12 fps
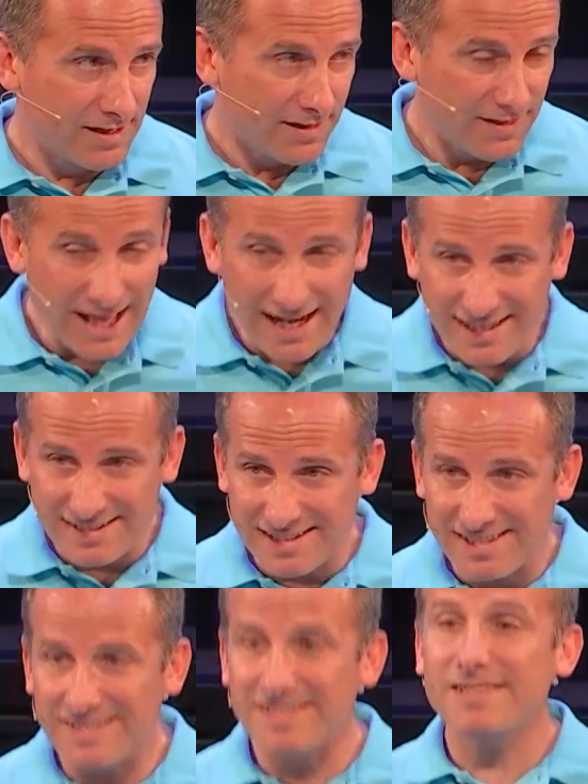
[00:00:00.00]
that is
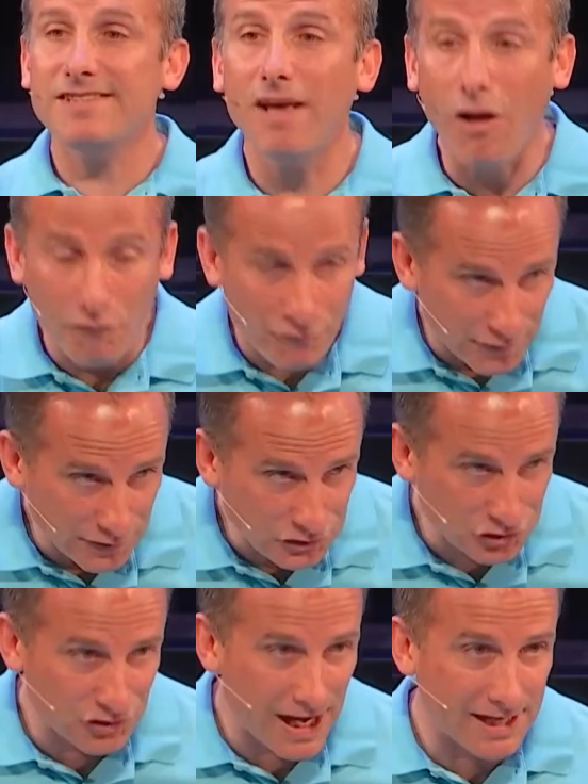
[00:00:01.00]
in itself a
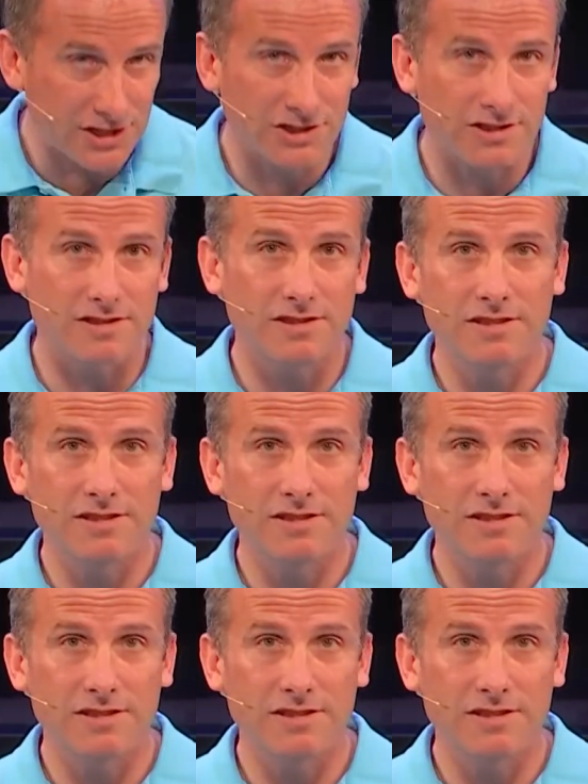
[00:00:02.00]
distraction.